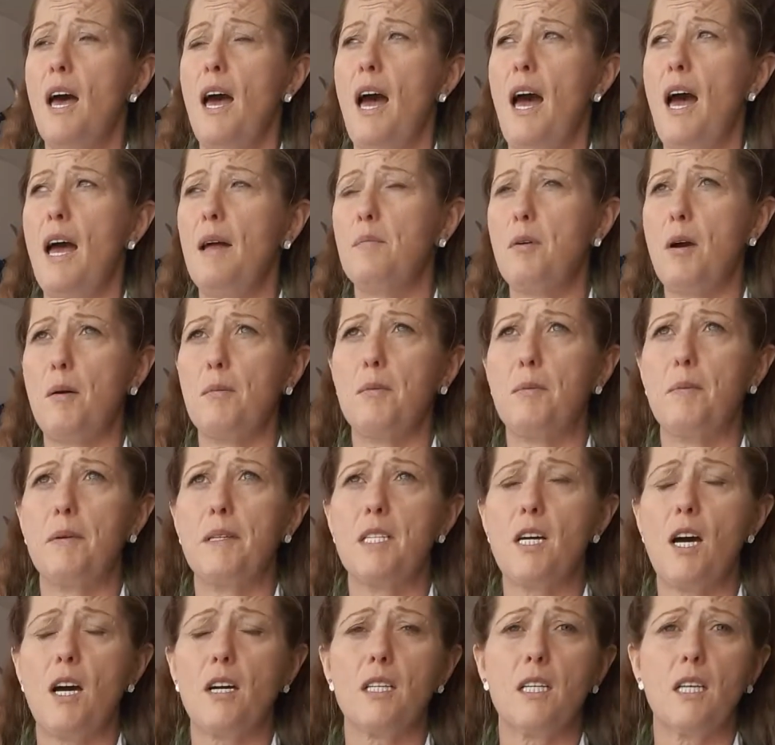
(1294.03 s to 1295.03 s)
and
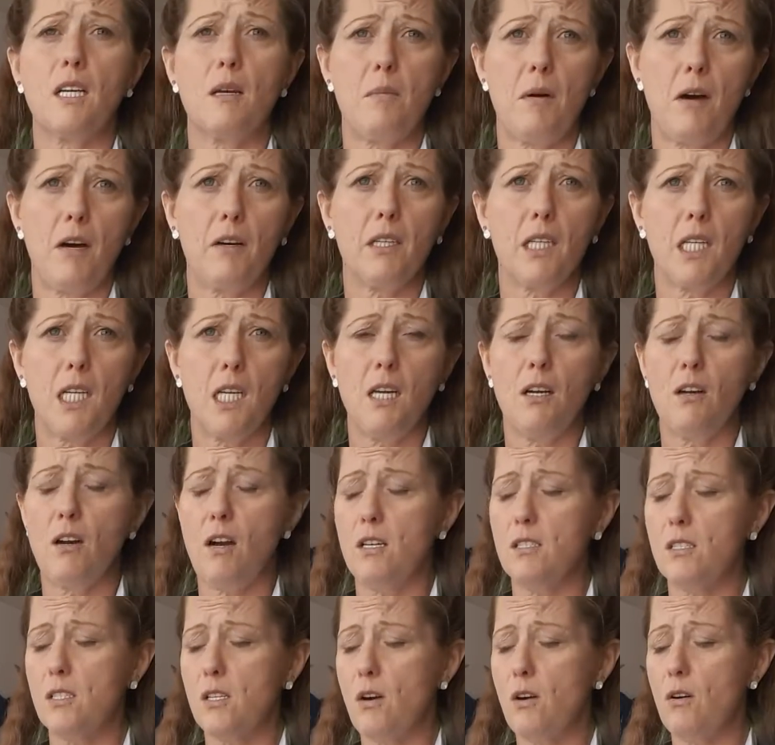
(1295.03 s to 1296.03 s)
probably talking about it here
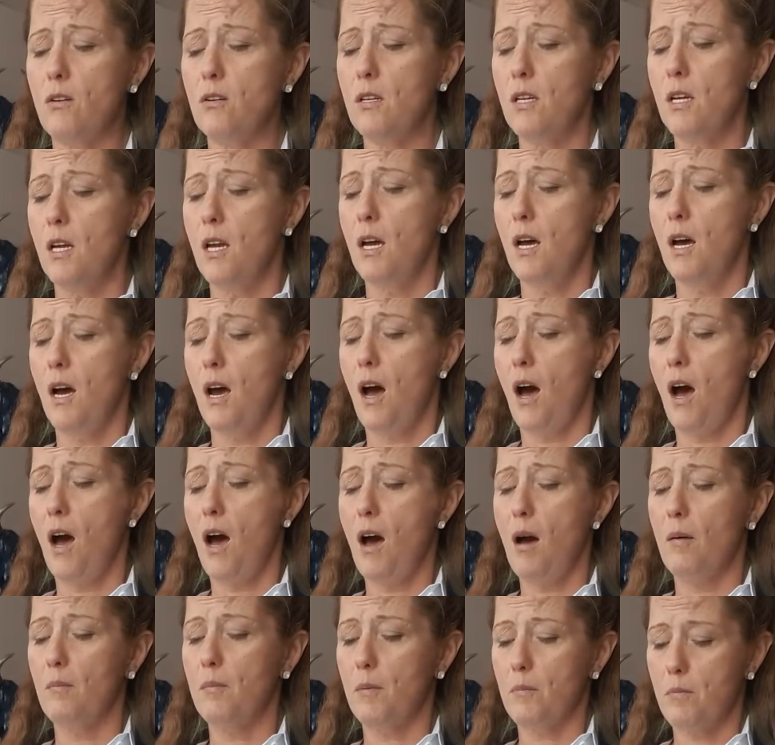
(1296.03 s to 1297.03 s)
also,
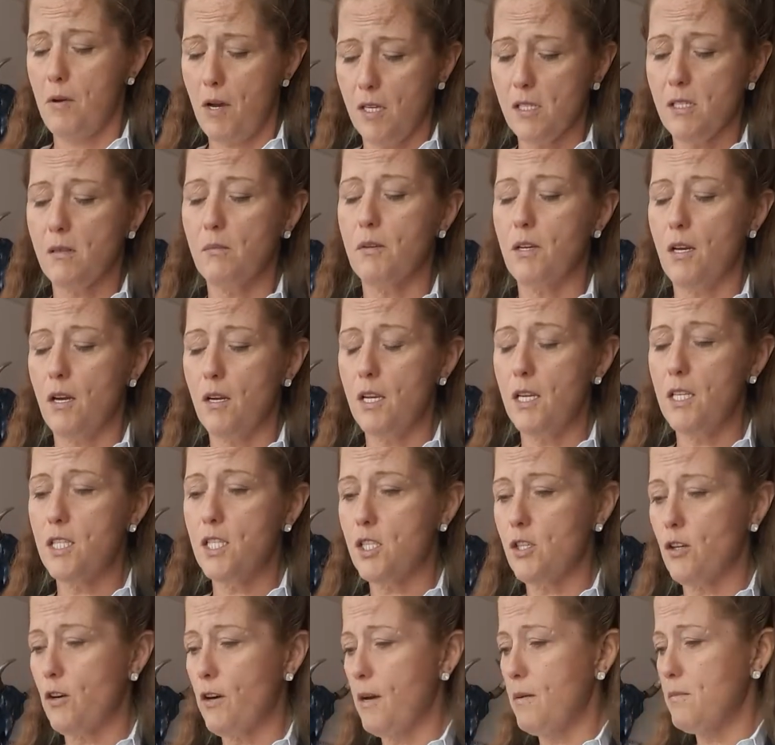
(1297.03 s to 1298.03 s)
and possibly on
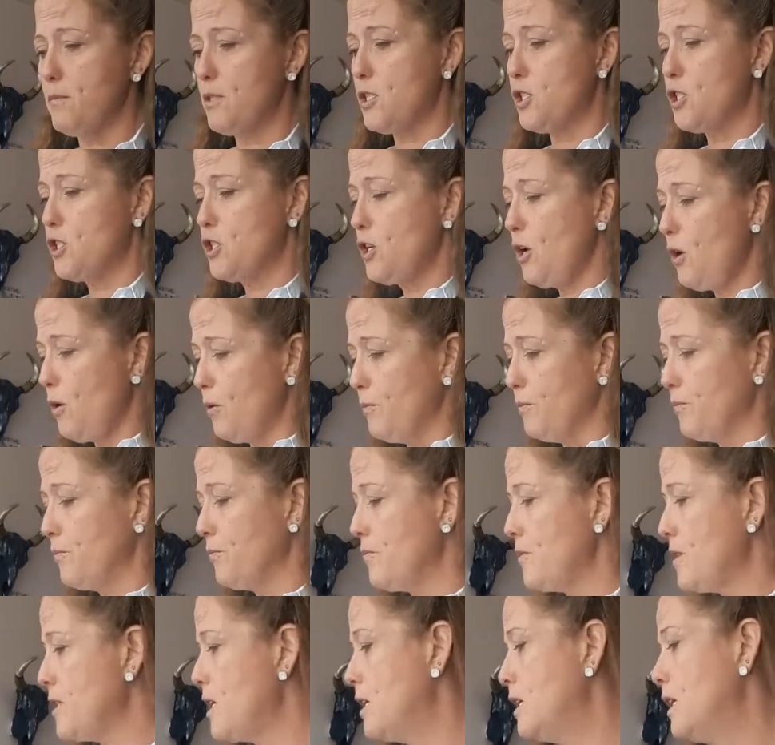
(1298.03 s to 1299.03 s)
Instagram. So,
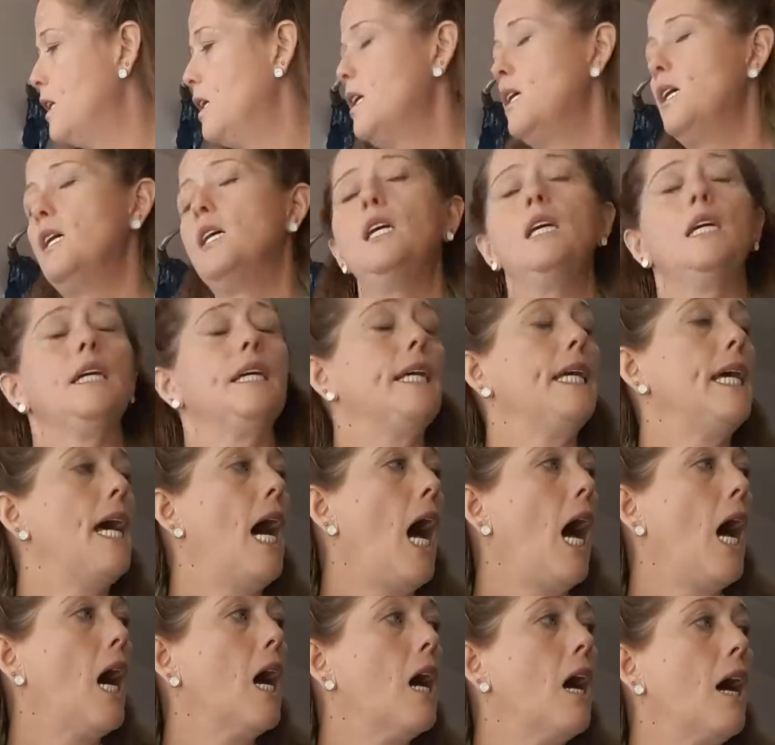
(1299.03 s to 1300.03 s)

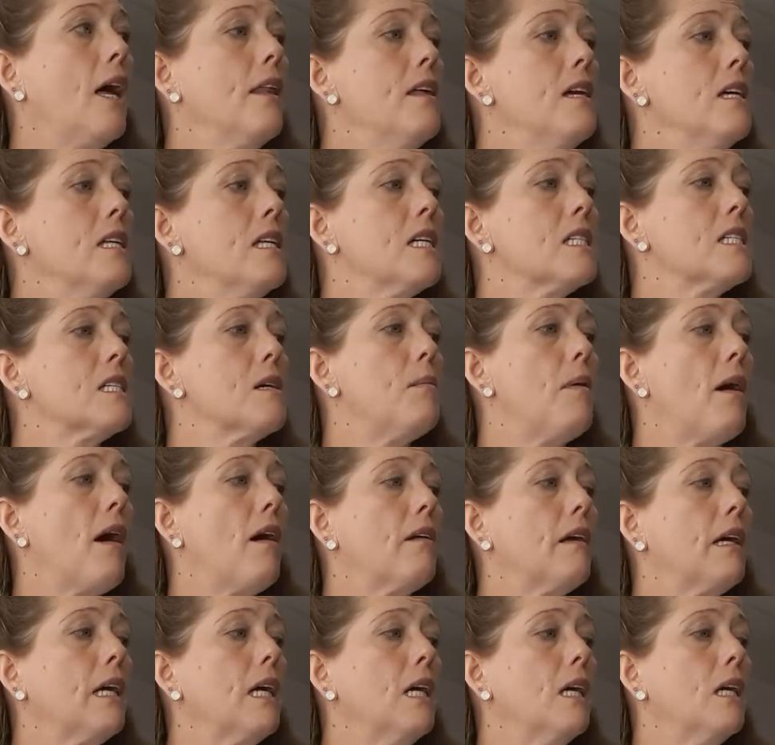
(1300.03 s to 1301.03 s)
yeah, I think that's
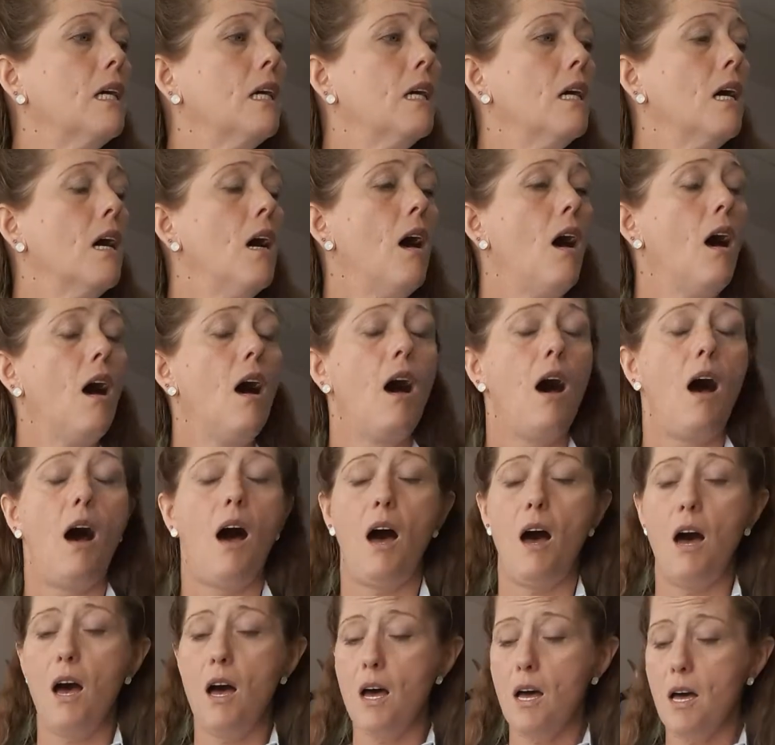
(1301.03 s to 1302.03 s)
about it.
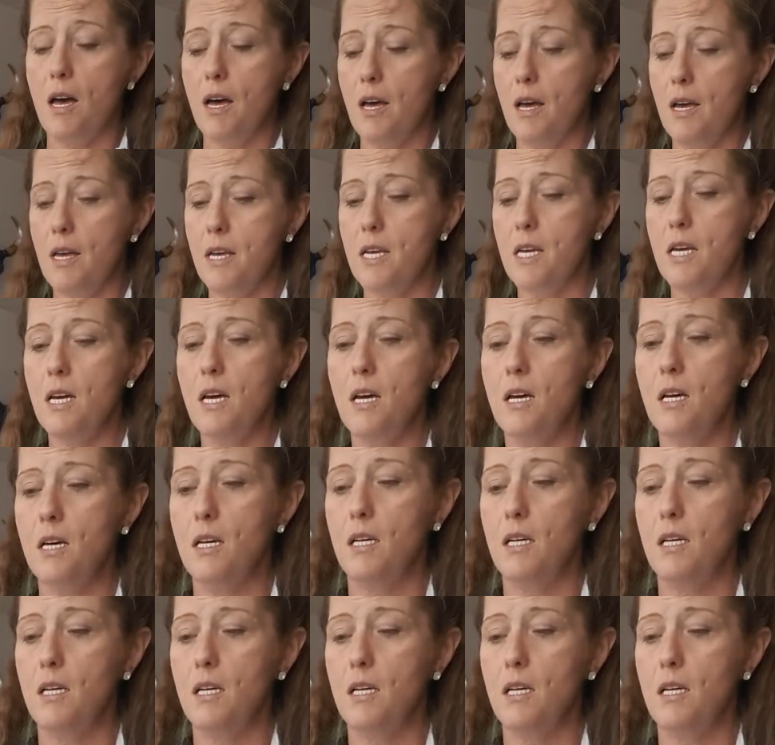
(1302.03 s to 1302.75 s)
I